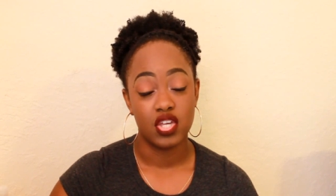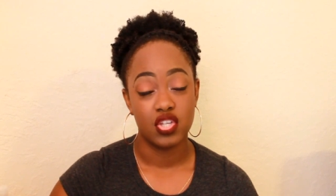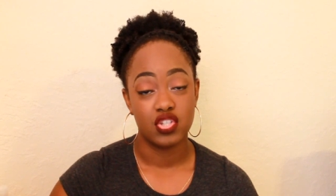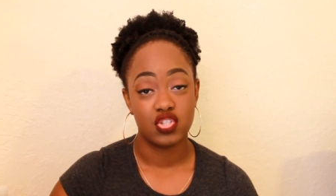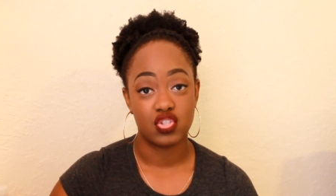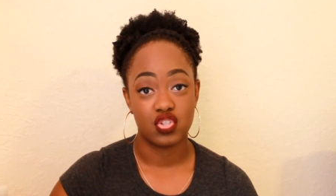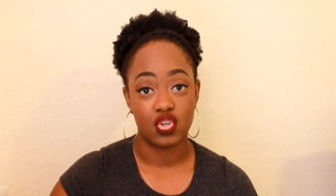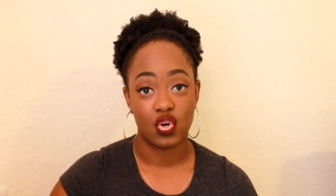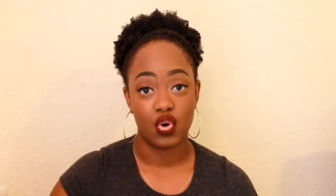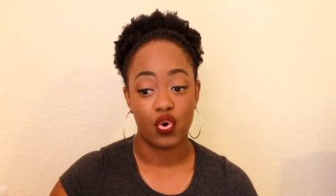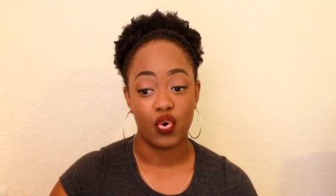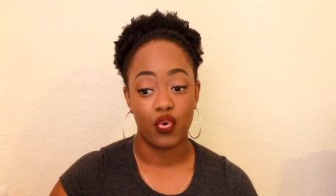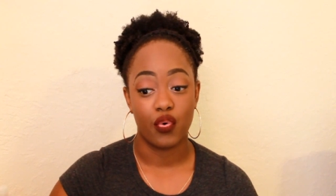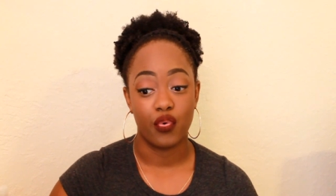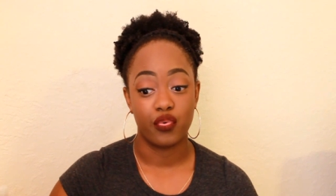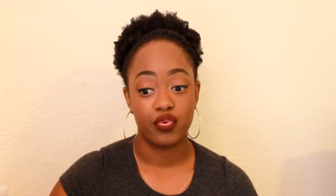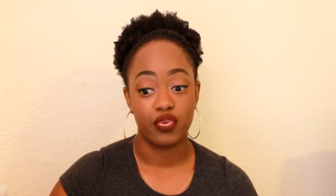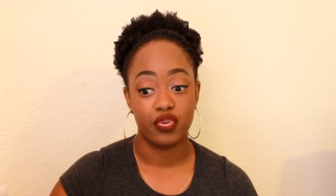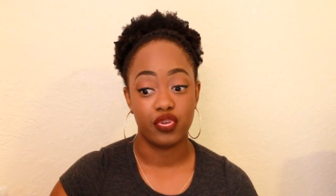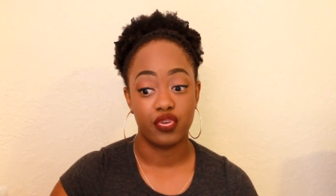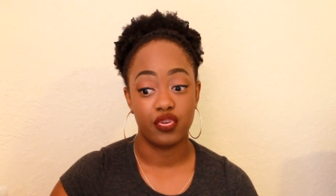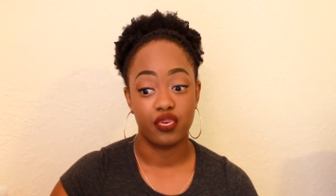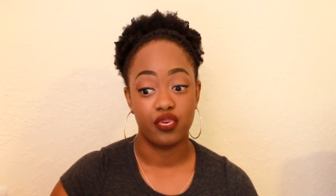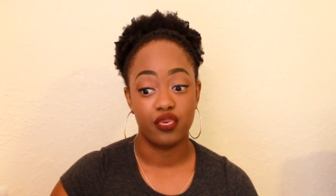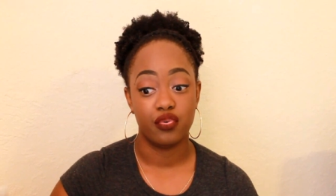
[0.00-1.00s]
So
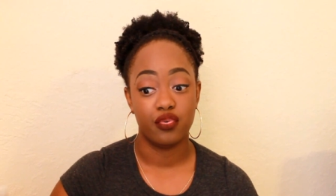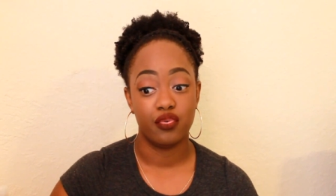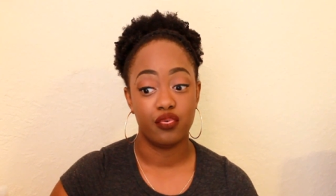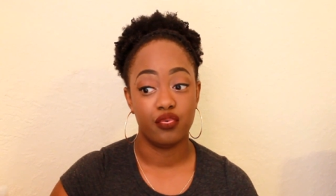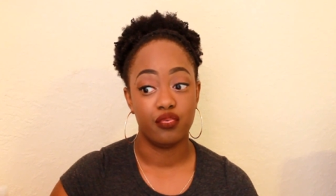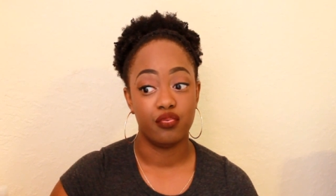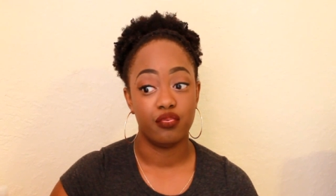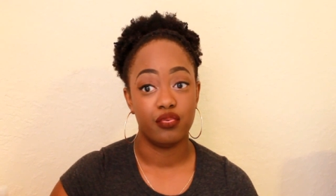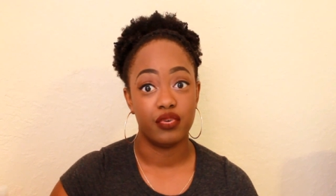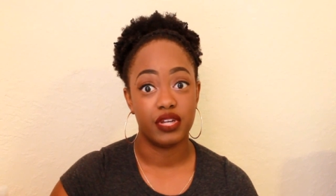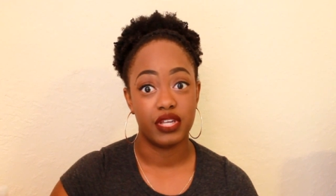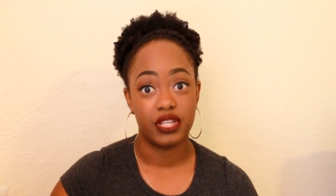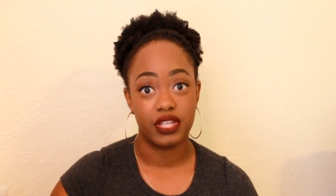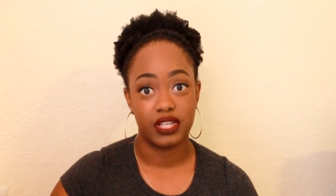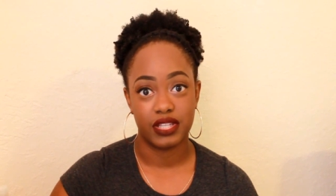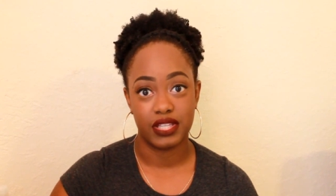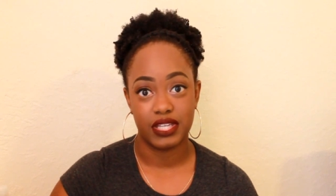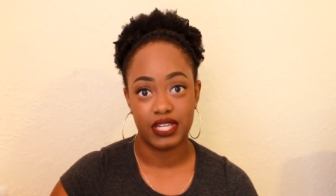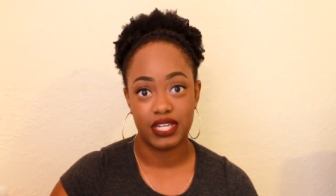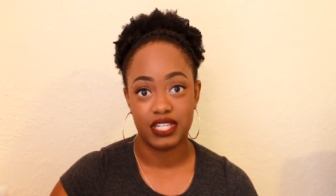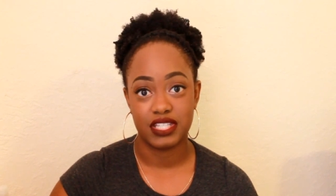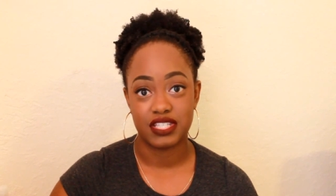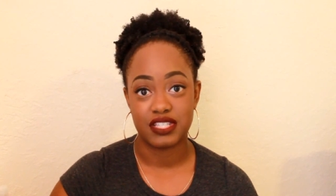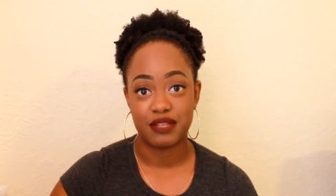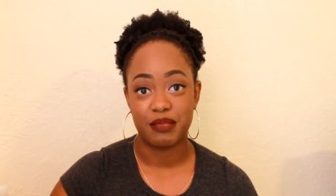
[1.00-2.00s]
you
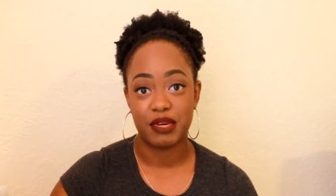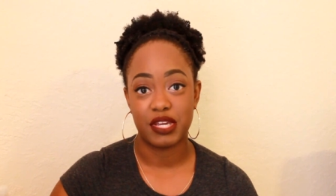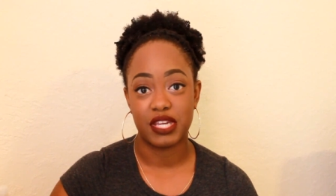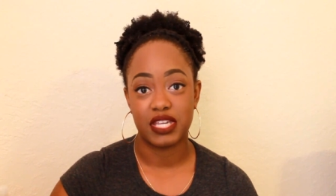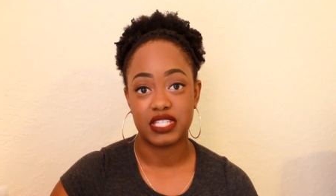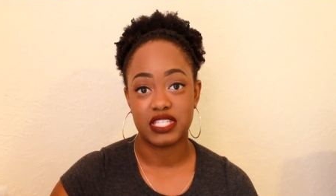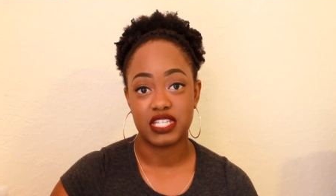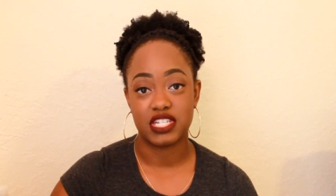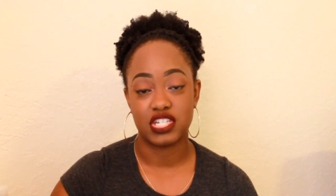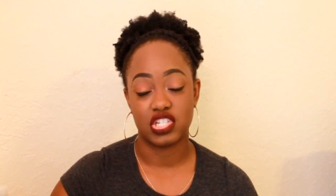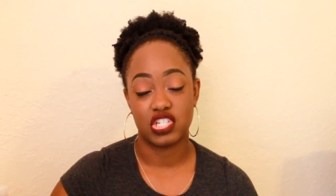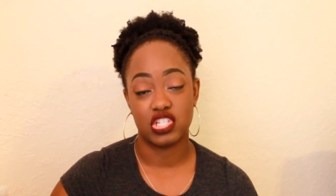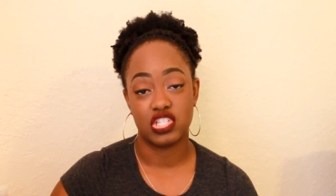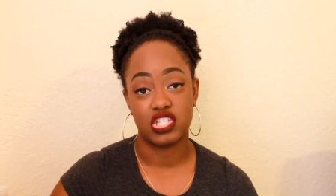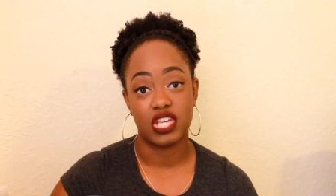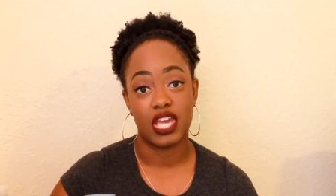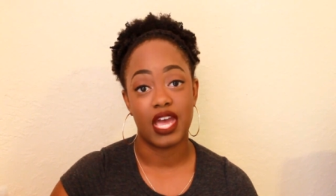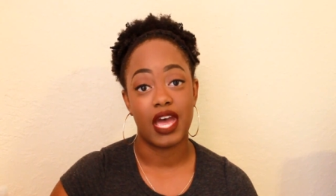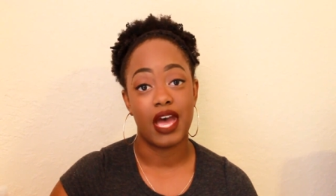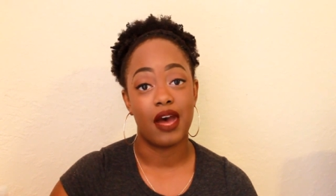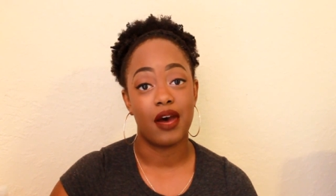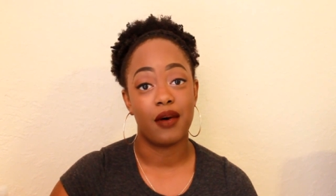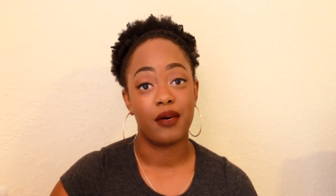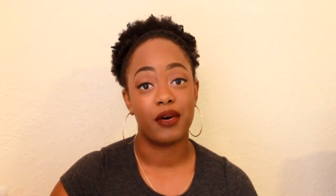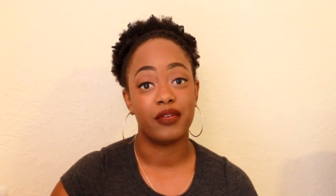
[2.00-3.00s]
really need to pay attention to
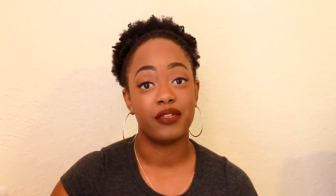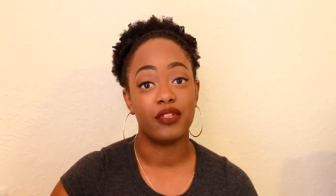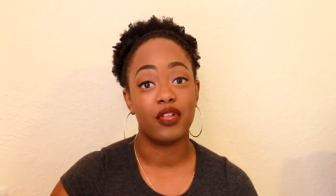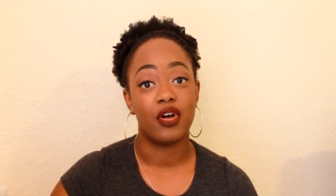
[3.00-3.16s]
how